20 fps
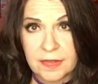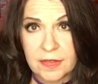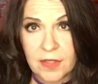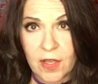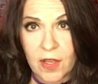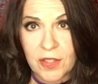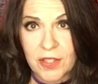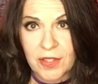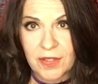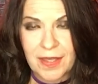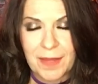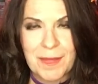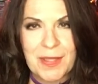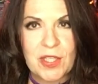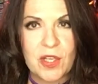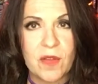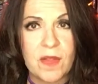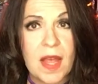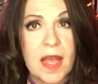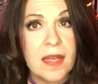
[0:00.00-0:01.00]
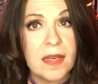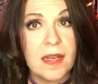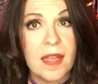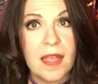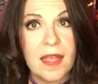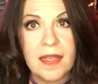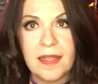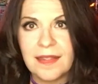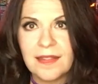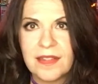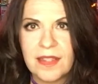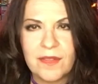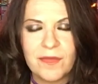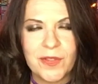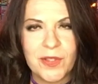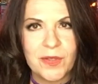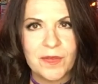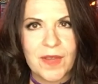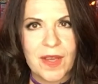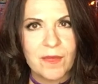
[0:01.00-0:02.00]
Also let me know that. And if
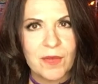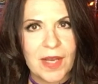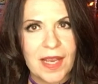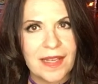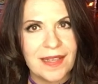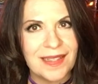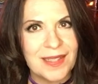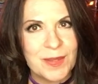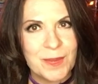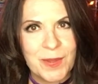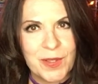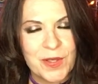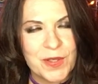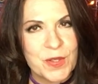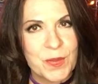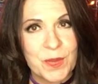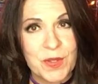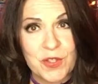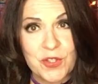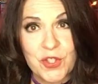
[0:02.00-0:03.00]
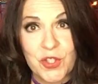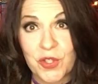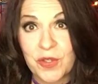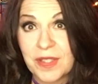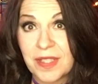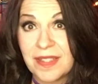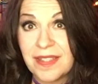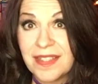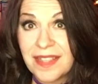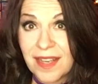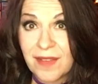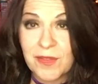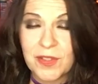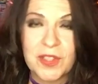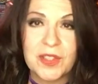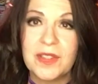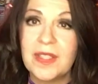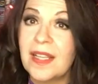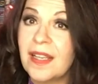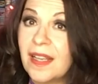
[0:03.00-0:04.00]
you've ever had experience with the Jersey
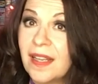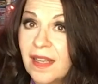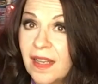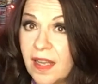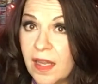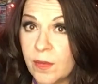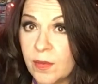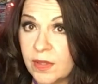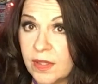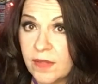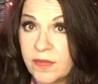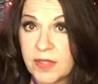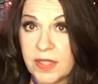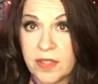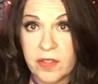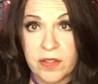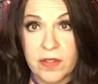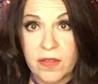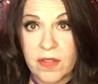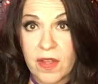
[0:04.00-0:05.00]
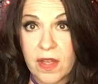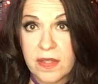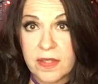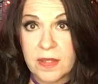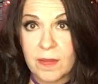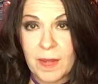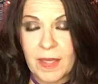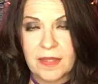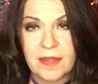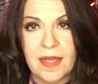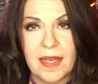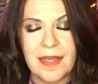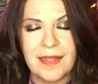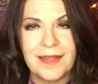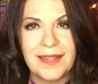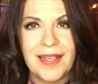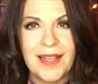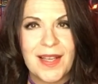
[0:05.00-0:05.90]
Devil, I would love to hear your thoughts about that.